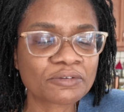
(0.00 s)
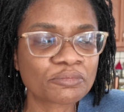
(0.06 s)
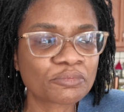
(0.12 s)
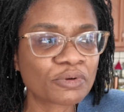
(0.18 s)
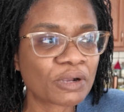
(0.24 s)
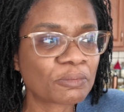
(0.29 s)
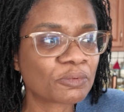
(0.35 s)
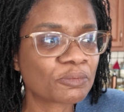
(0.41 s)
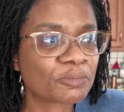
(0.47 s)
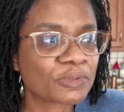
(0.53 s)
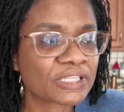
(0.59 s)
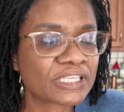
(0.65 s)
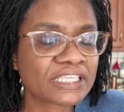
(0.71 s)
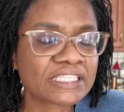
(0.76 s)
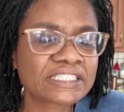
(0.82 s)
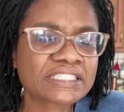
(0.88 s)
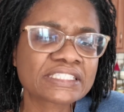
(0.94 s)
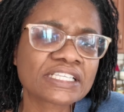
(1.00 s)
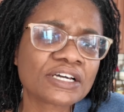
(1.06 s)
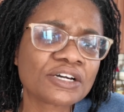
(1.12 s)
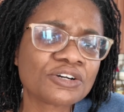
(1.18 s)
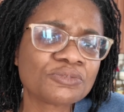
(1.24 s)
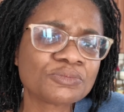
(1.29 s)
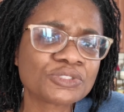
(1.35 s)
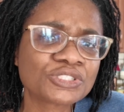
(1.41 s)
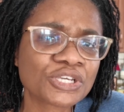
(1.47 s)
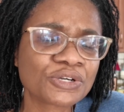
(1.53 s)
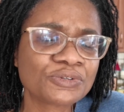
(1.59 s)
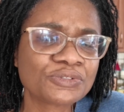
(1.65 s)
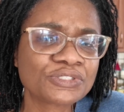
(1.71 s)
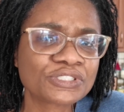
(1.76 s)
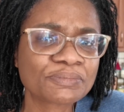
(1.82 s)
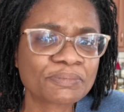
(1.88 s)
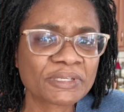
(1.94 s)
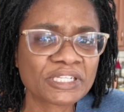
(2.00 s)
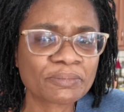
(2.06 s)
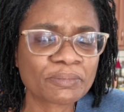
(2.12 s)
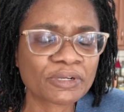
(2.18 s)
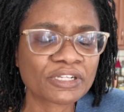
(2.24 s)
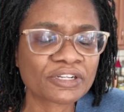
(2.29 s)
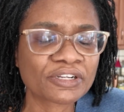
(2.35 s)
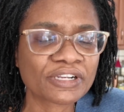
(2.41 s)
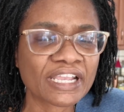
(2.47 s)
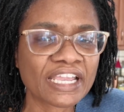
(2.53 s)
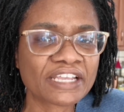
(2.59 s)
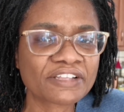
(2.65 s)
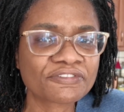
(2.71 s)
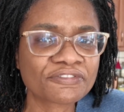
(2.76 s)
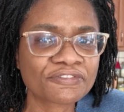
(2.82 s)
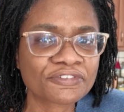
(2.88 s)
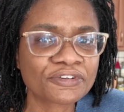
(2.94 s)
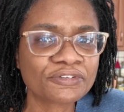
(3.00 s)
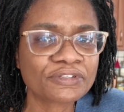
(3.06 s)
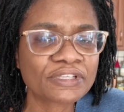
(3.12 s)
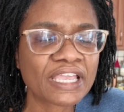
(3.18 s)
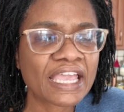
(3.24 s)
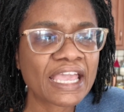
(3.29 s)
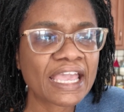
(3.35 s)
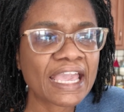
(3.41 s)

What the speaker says: probably some toast, peanut butter, and fruit,